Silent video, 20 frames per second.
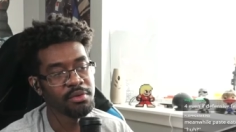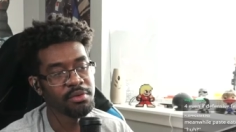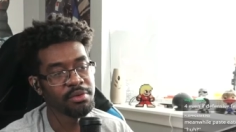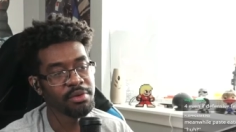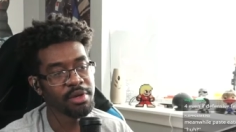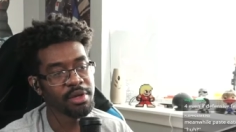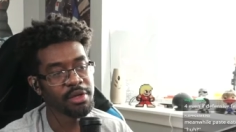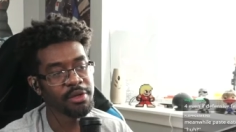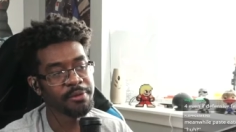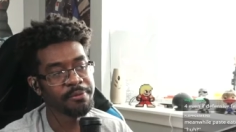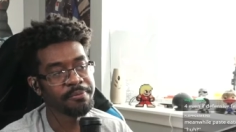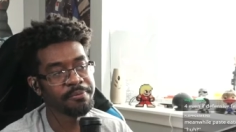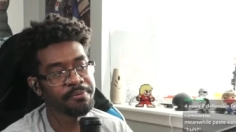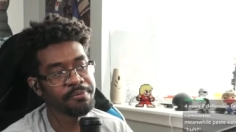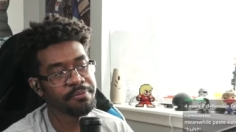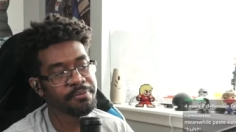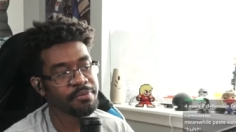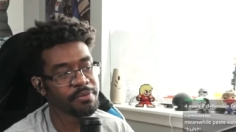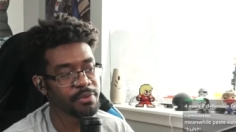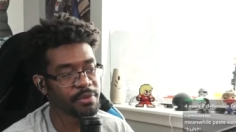right?
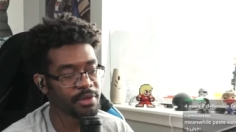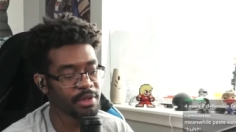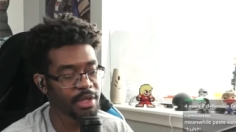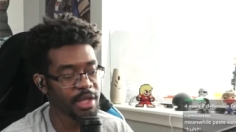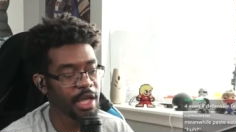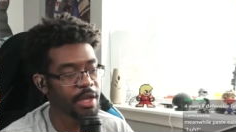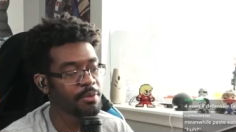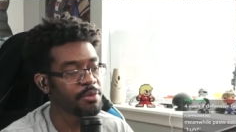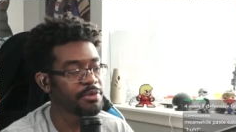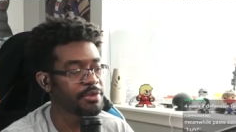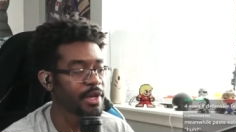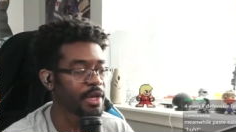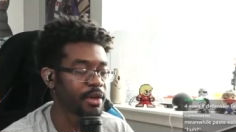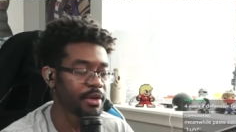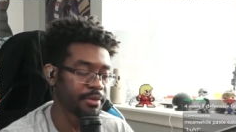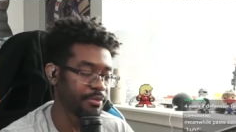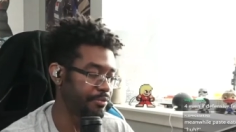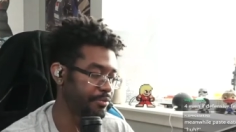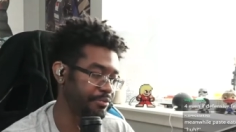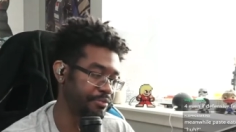The game was
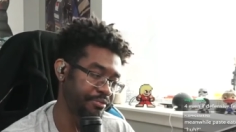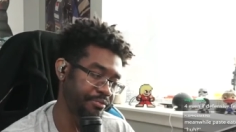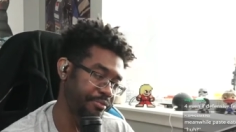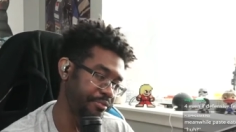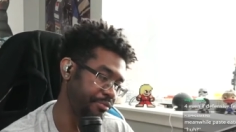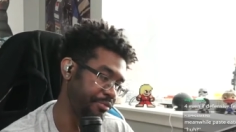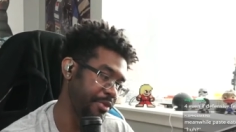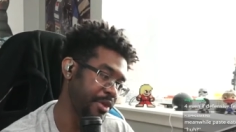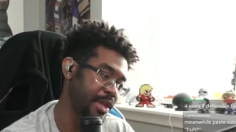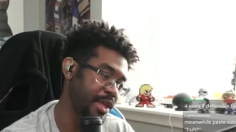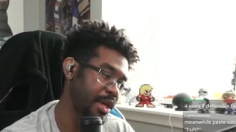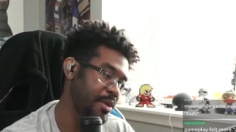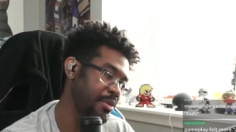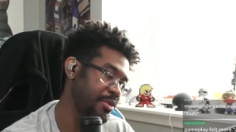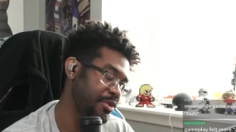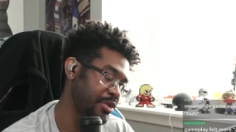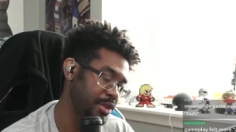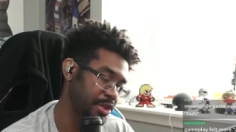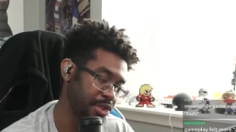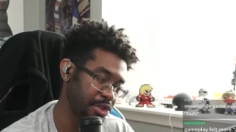out, none of that
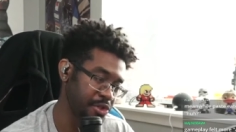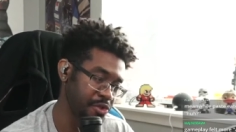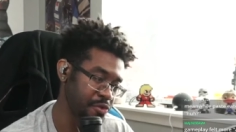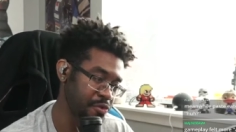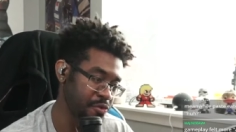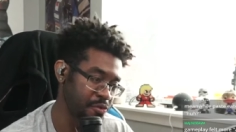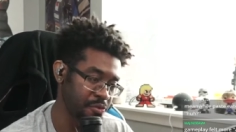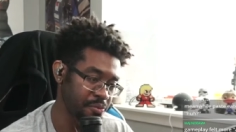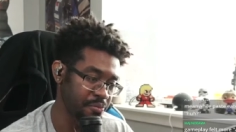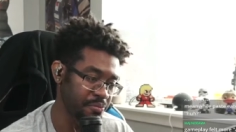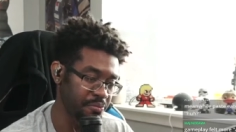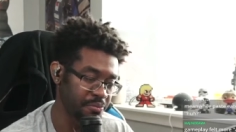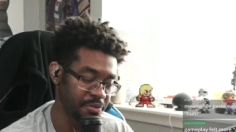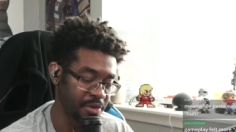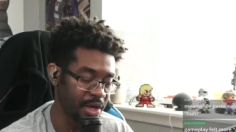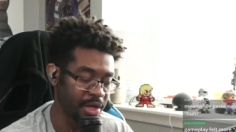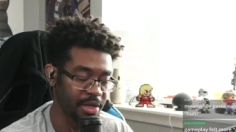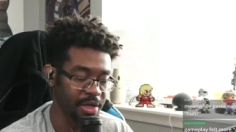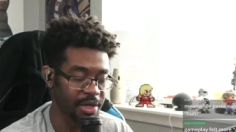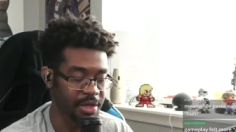was an issue,
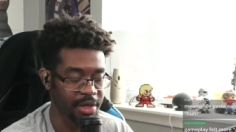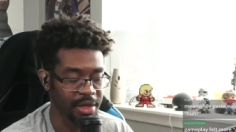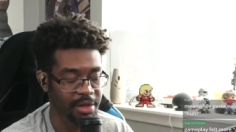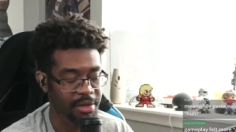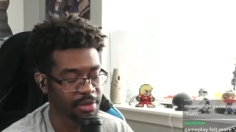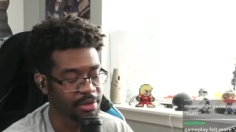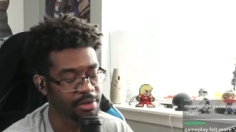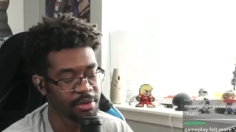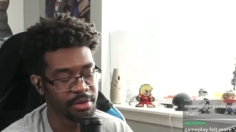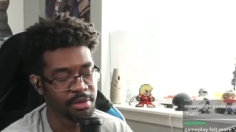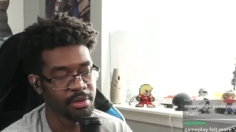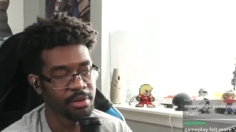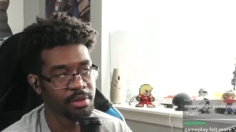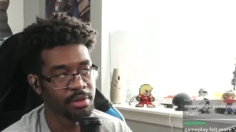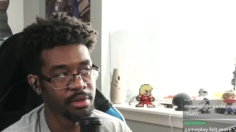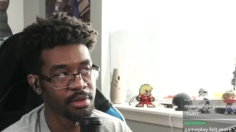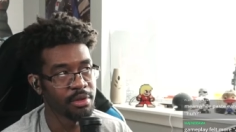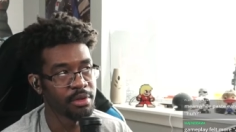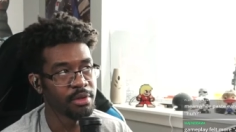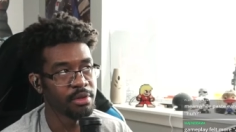yada yada yada.
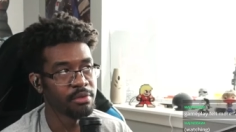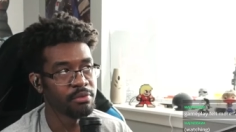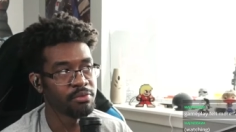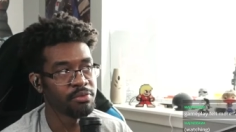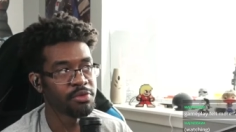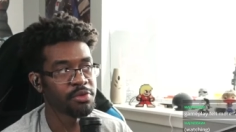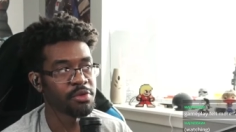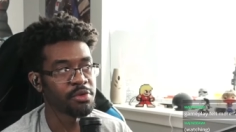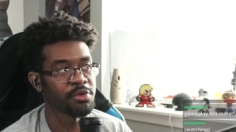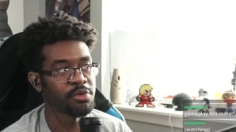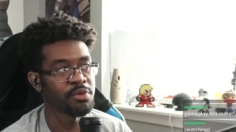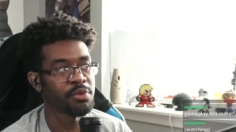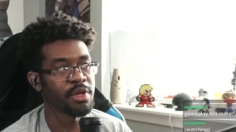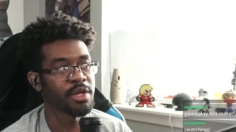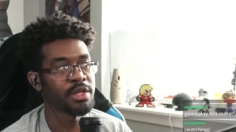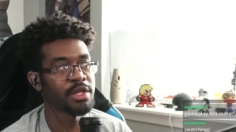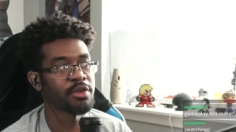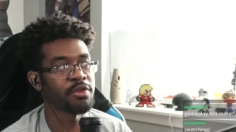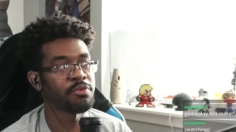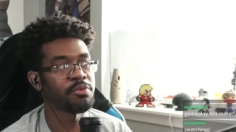So,
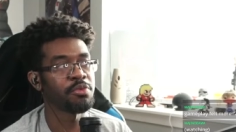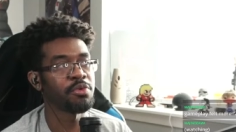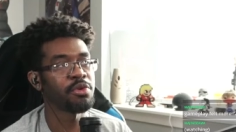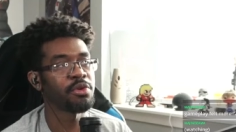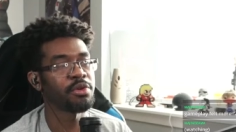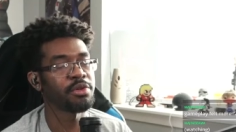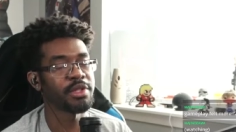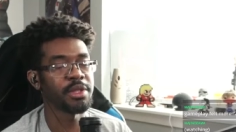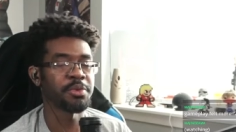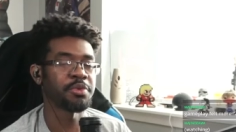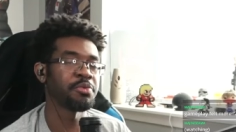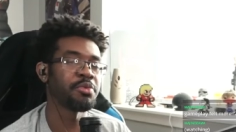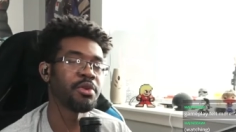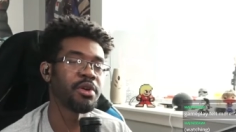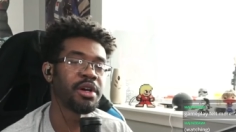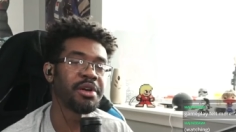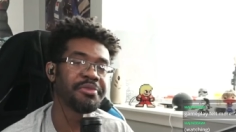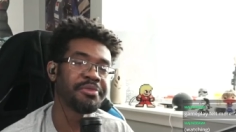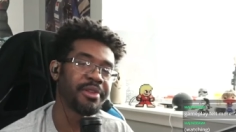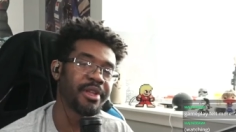and there's more, there was more
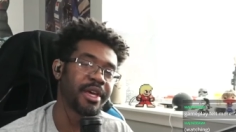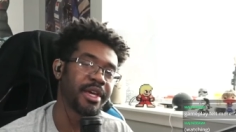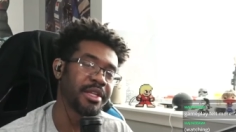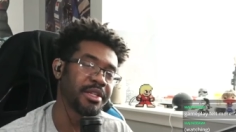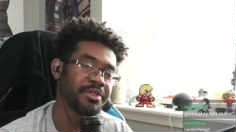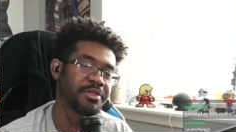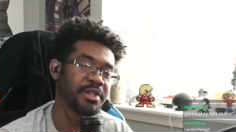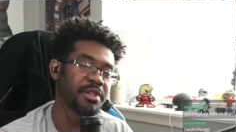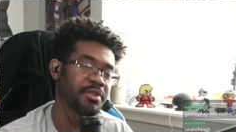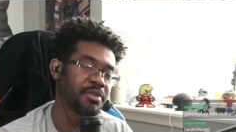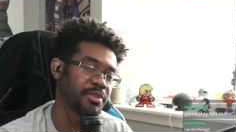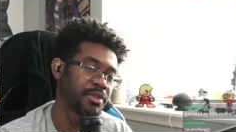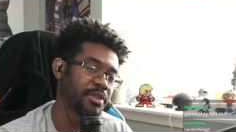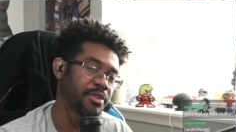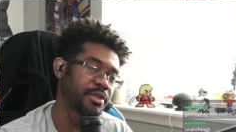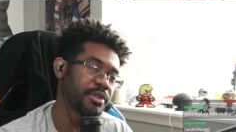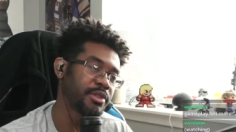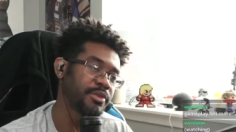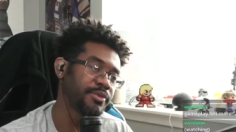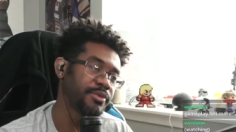offline, etc,
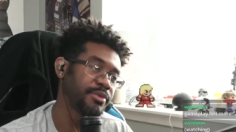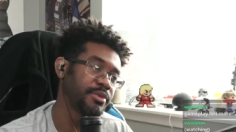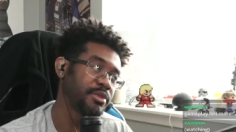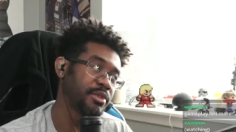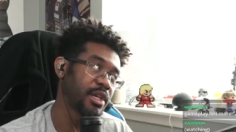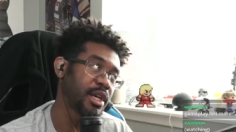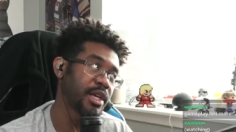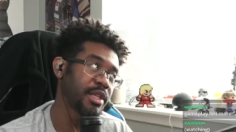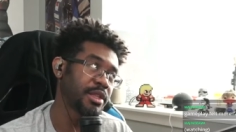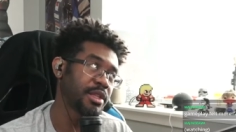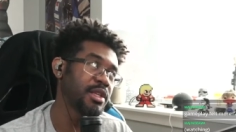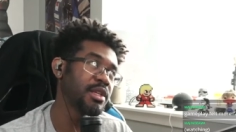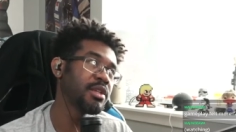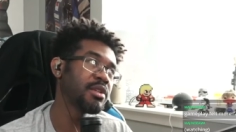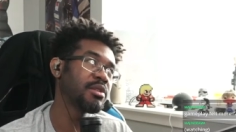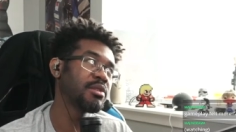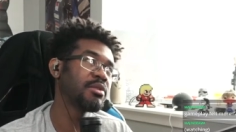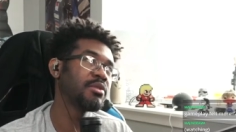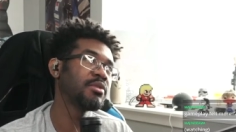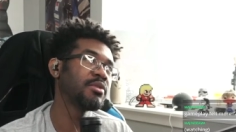etc. I
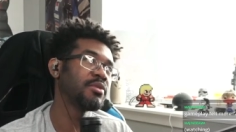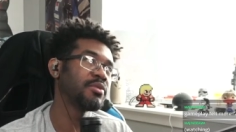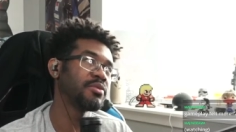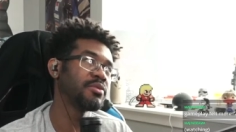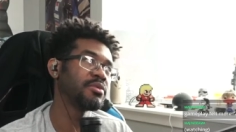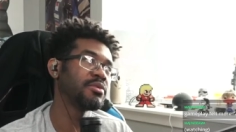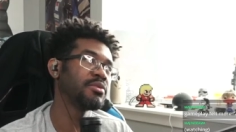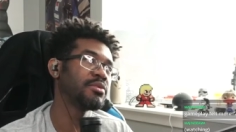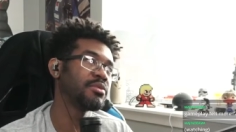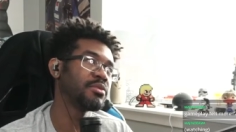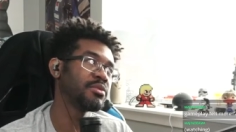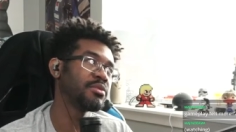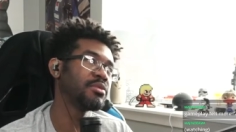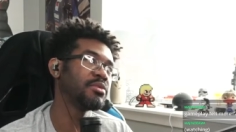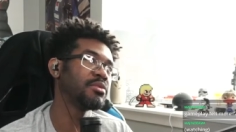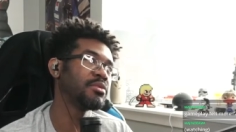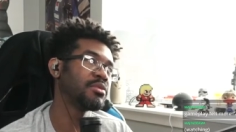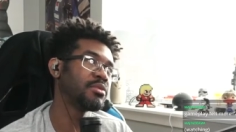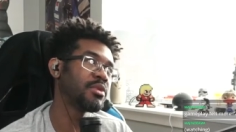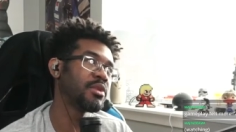think
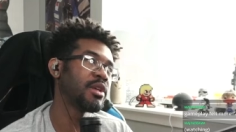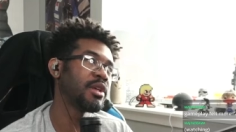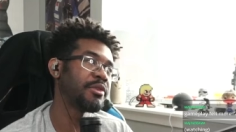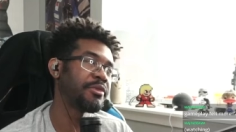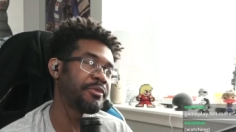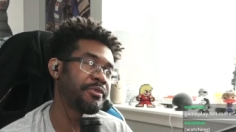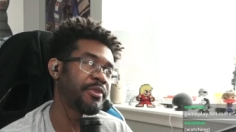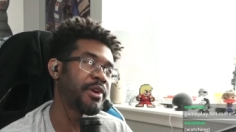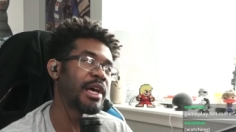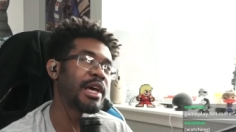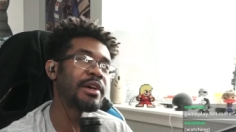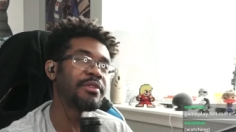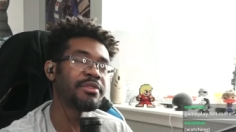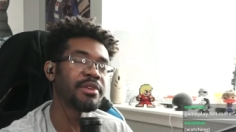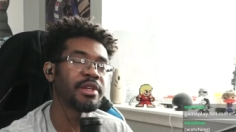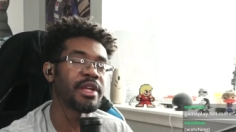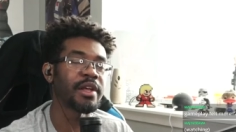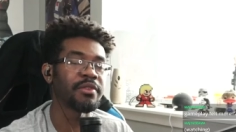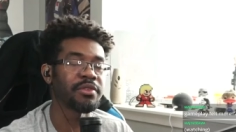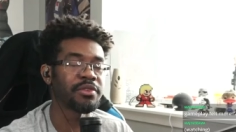if five
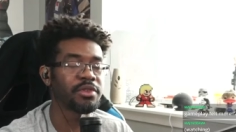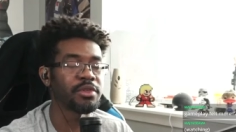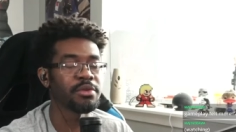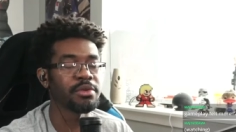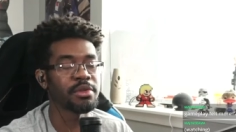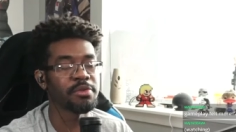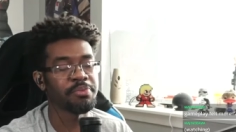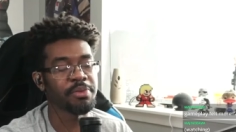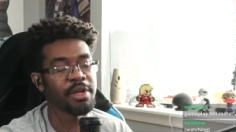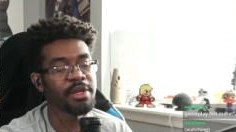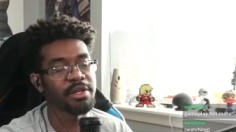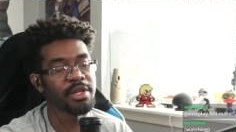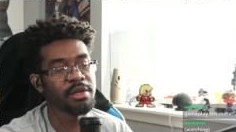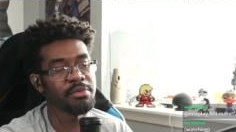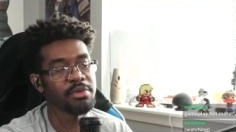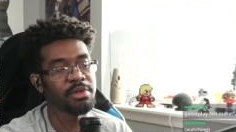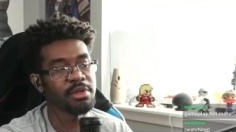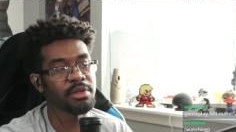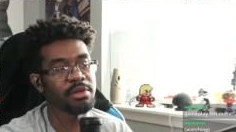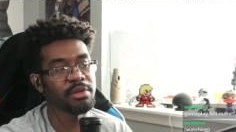didn't have to deal with the
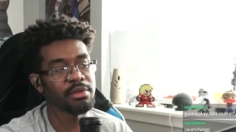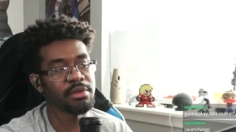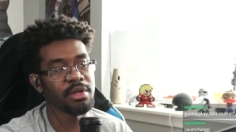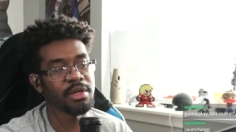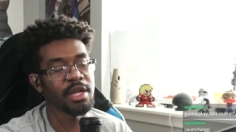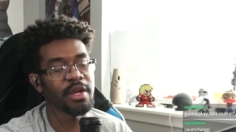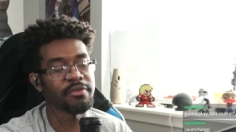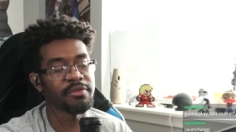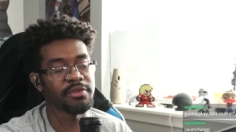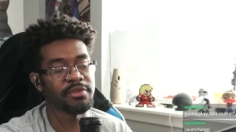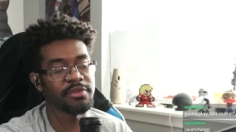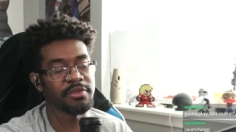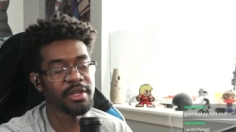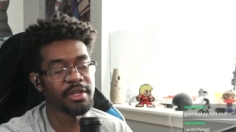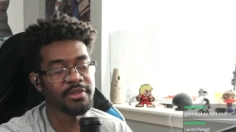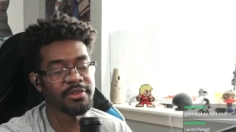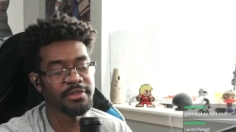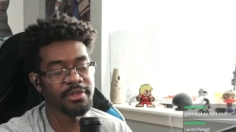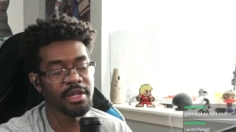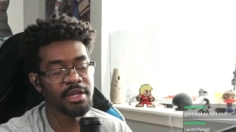pandemic and have to
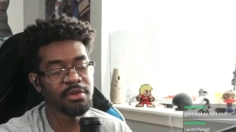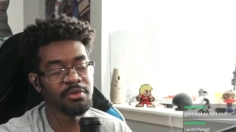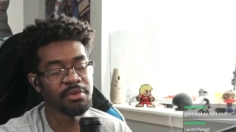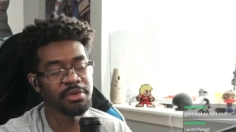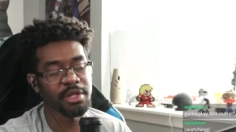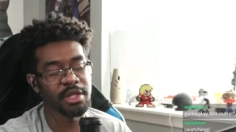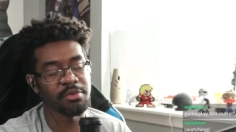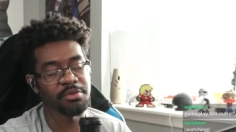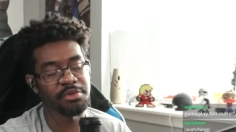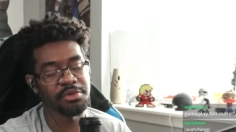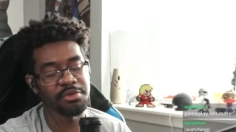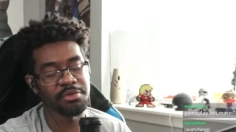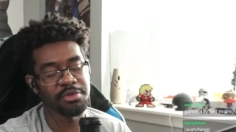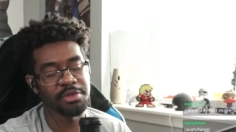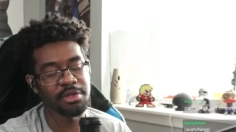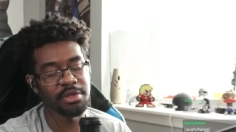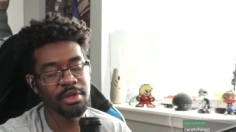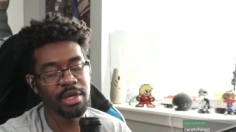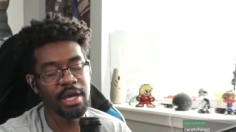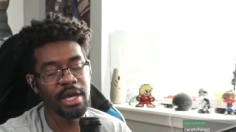extend what they were
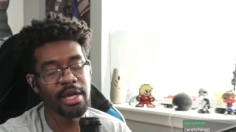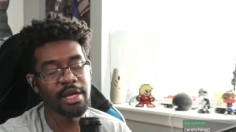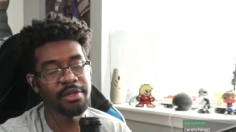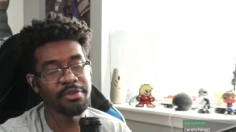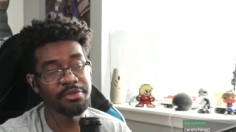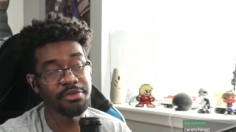doing, I